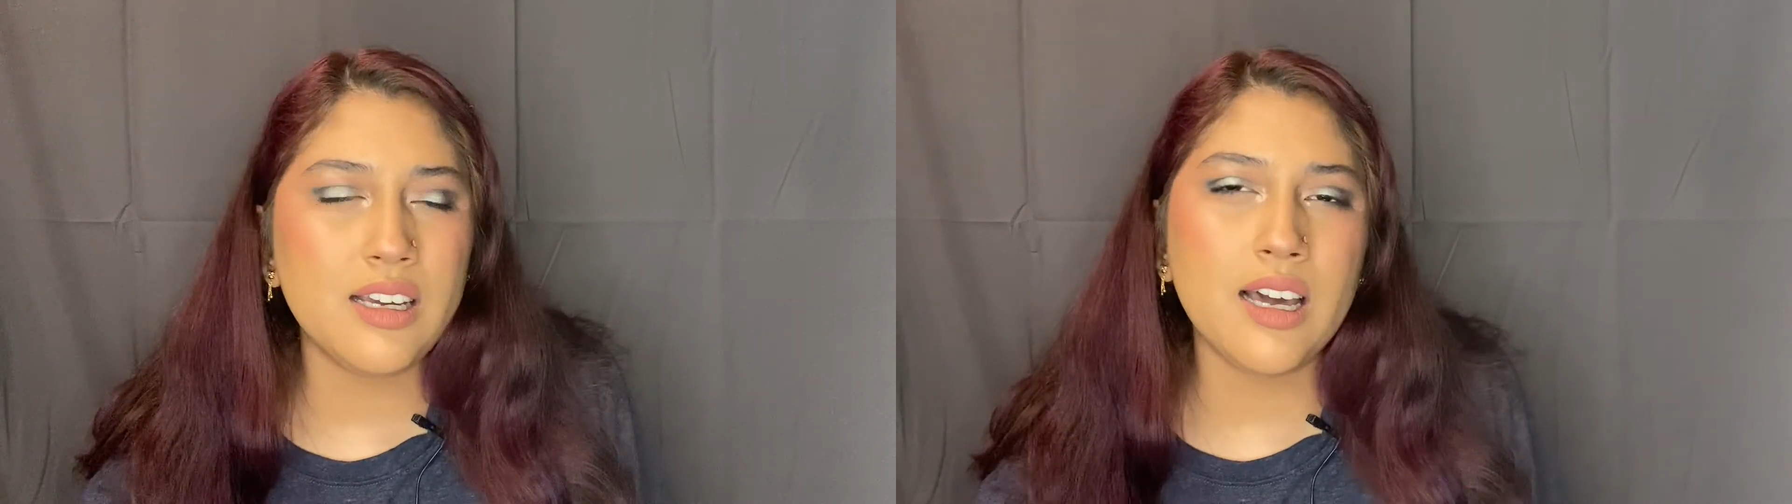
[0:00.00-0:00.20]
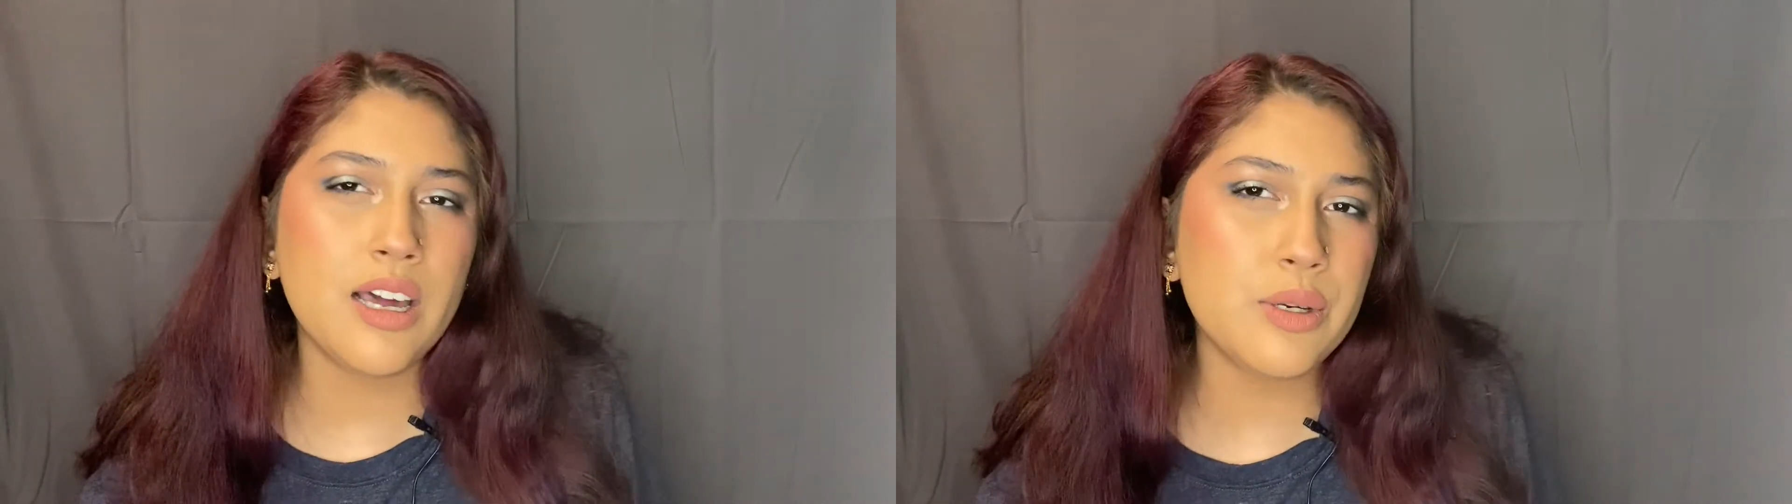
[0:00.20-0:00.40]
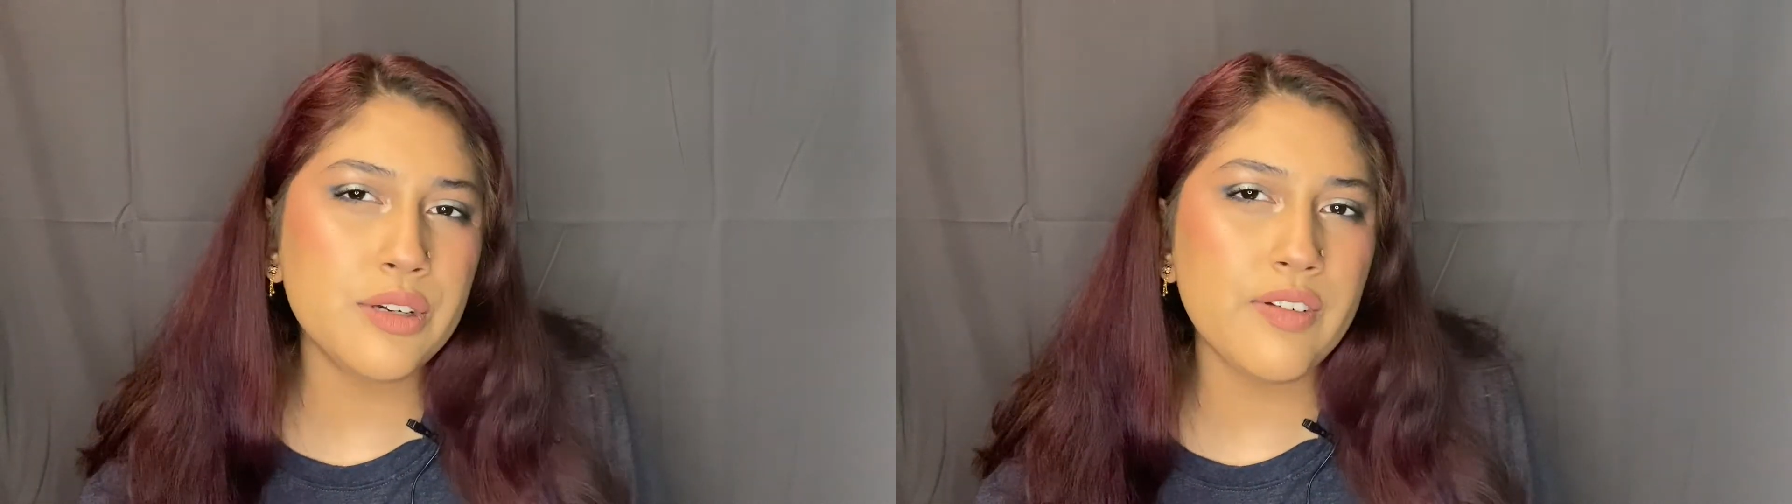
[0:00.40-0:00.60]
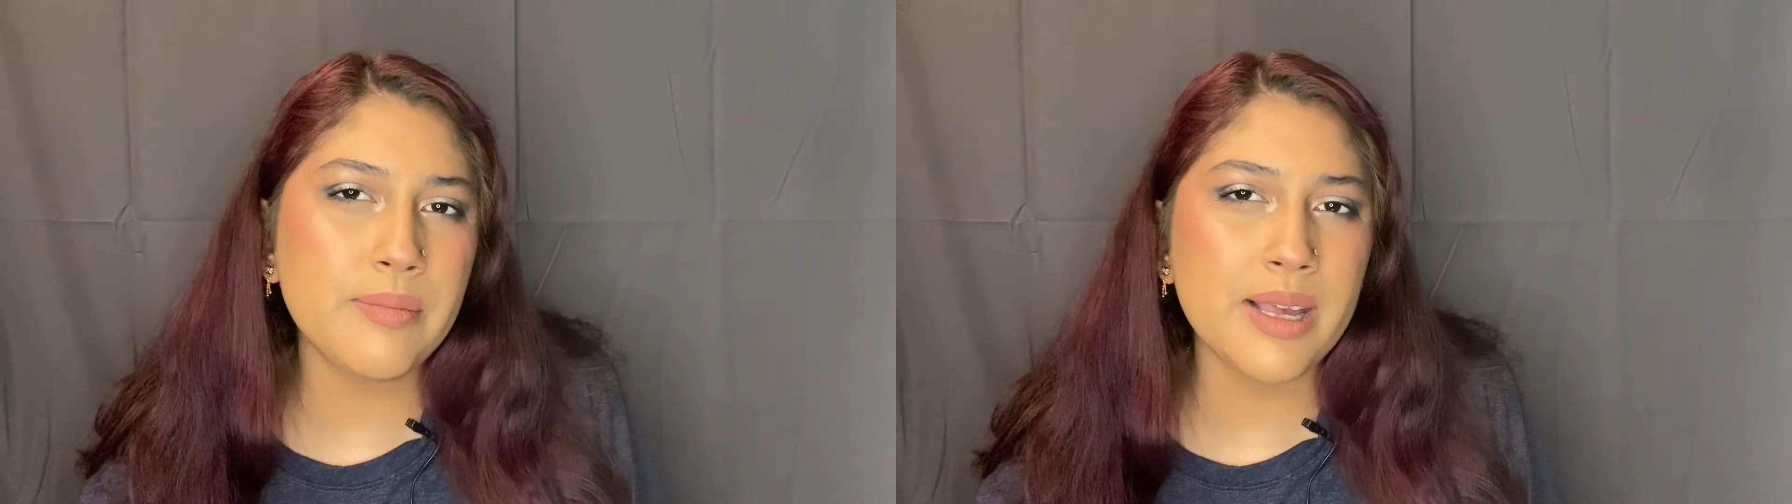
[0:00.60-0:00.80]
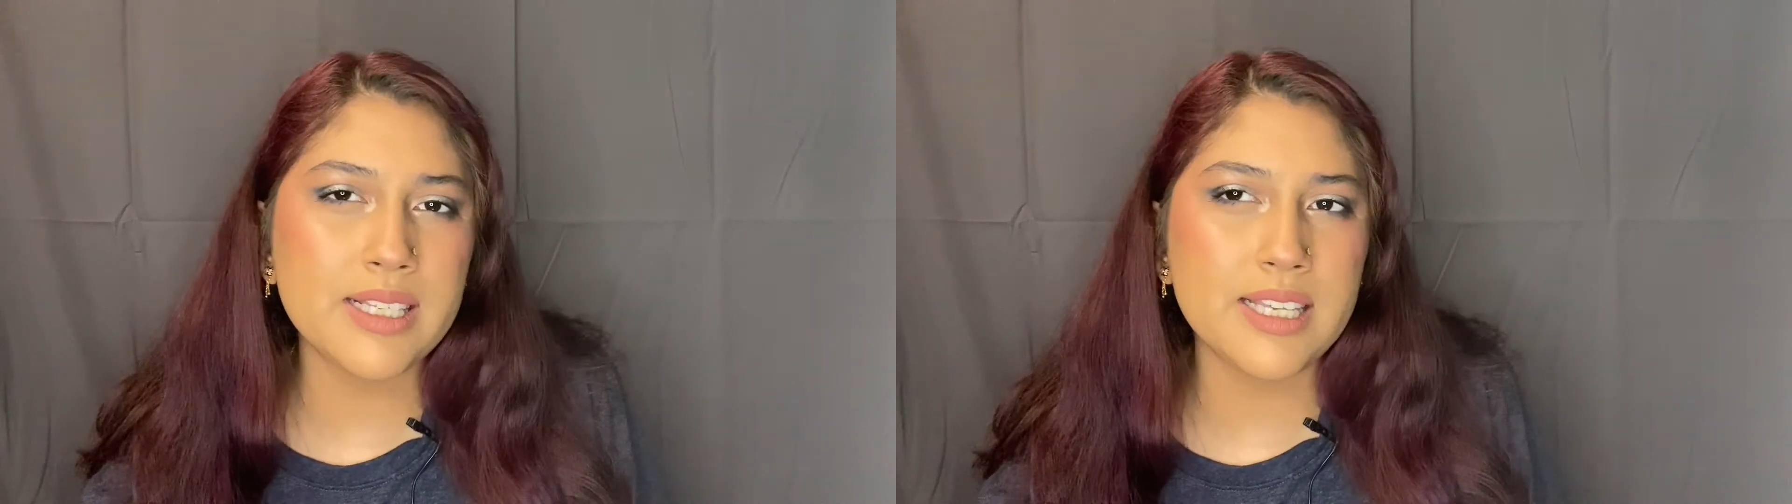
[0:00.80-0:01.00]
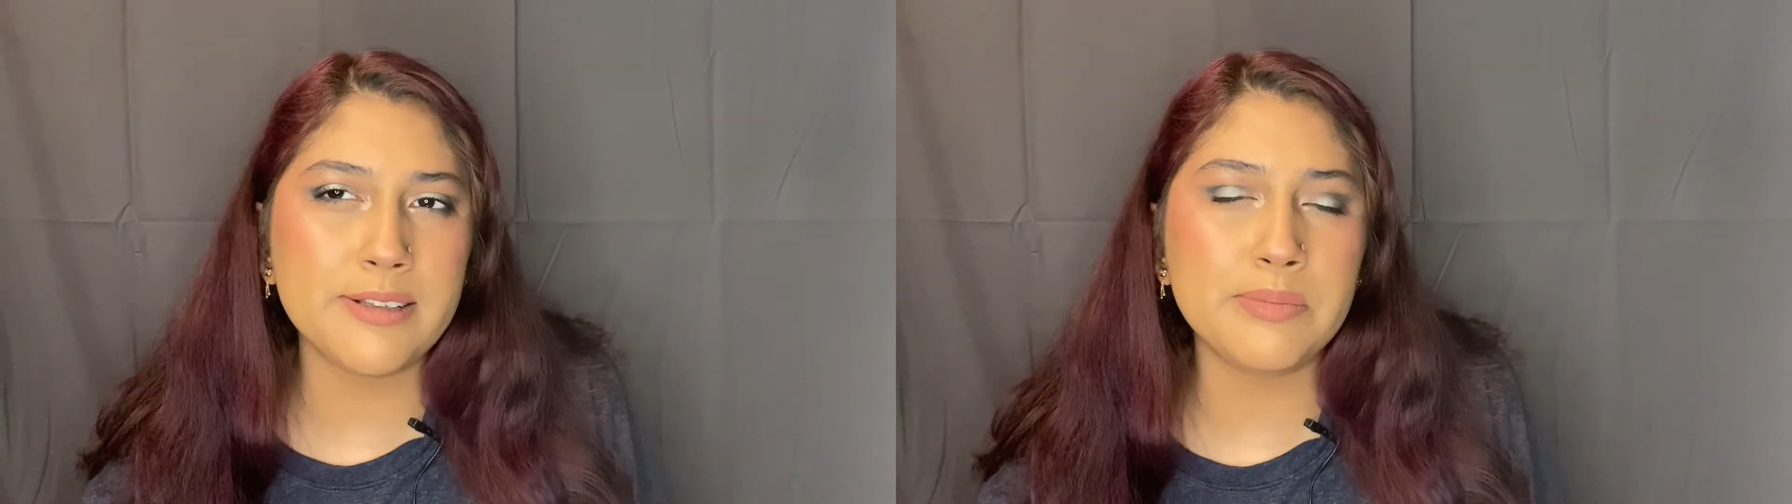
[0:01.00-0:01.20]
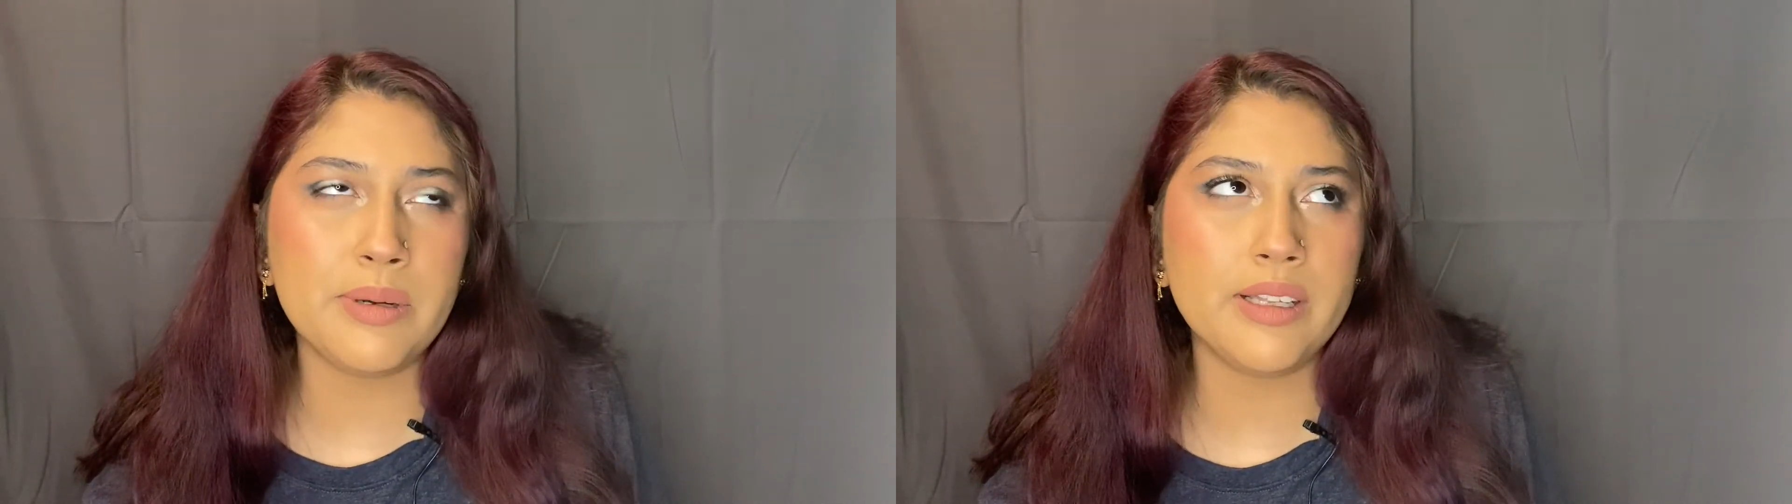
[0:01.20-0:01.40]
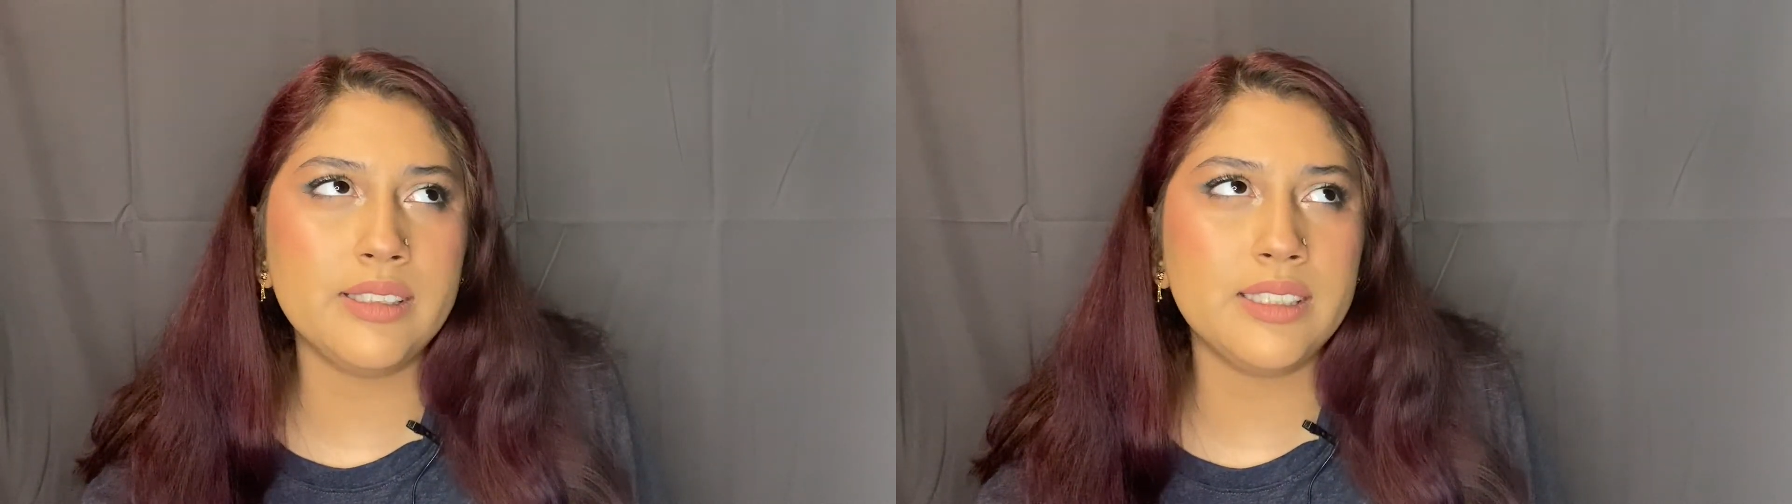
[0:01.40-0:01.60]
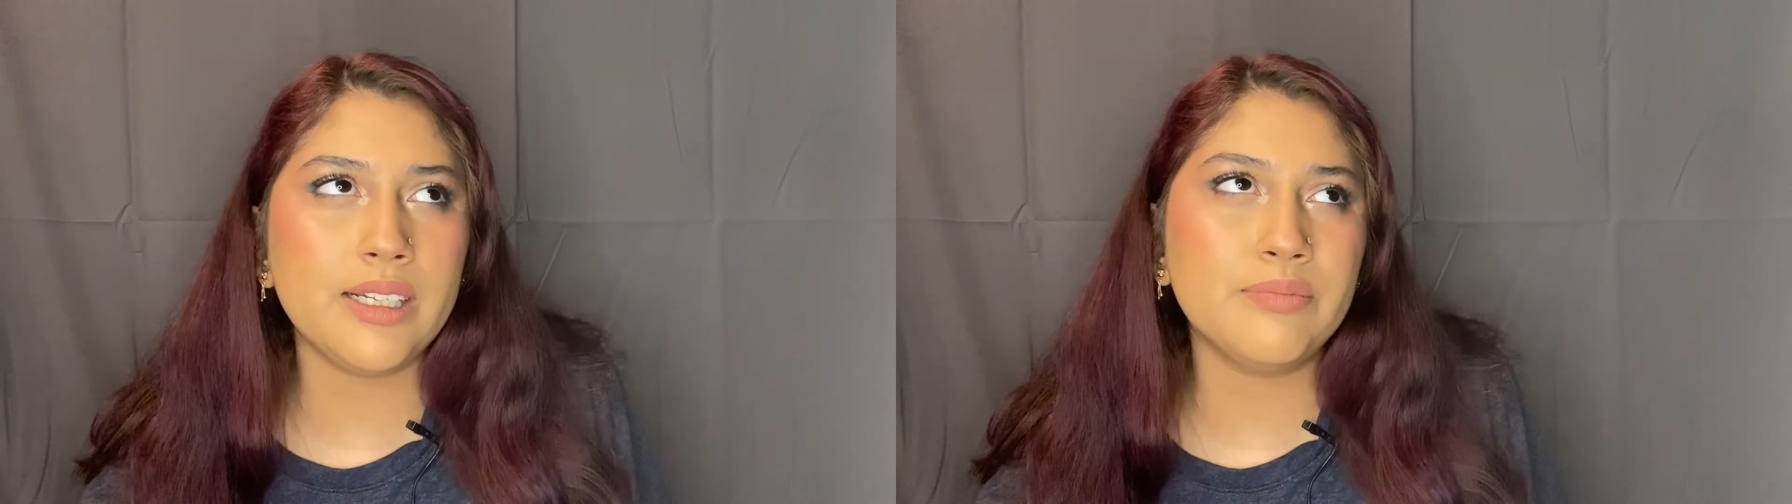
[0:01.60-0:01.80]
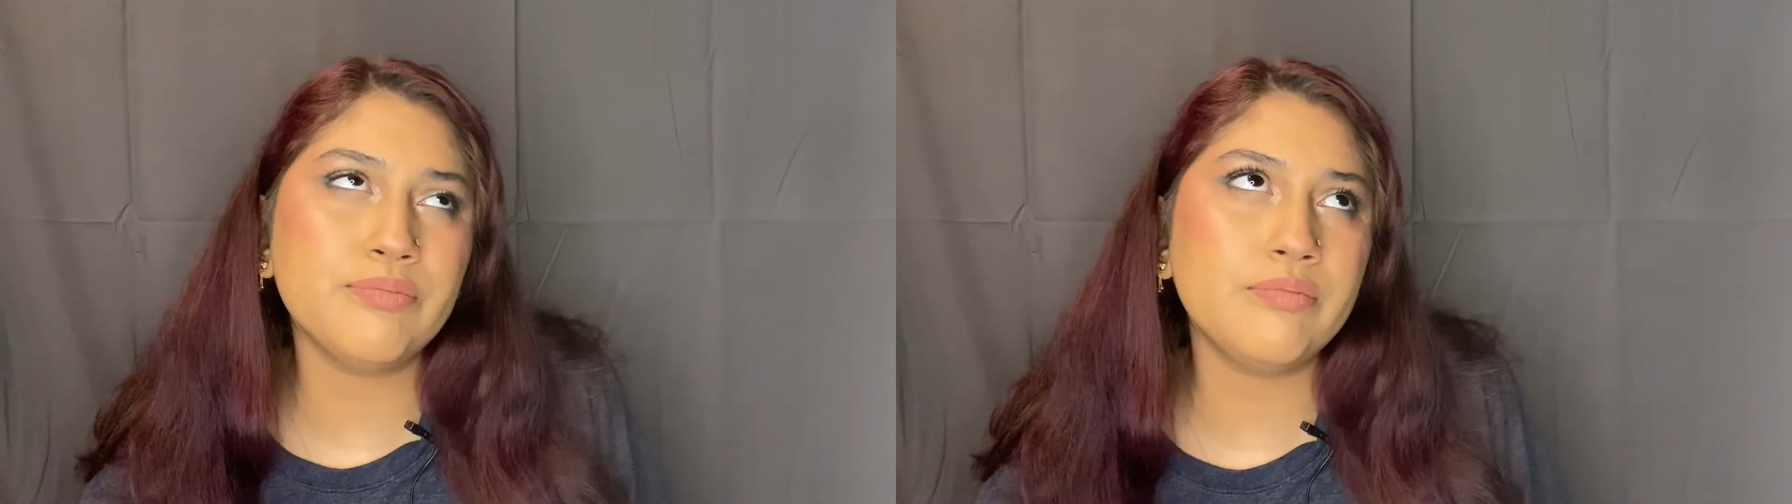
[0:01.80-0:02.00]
I don't know if it makes sense, but it's like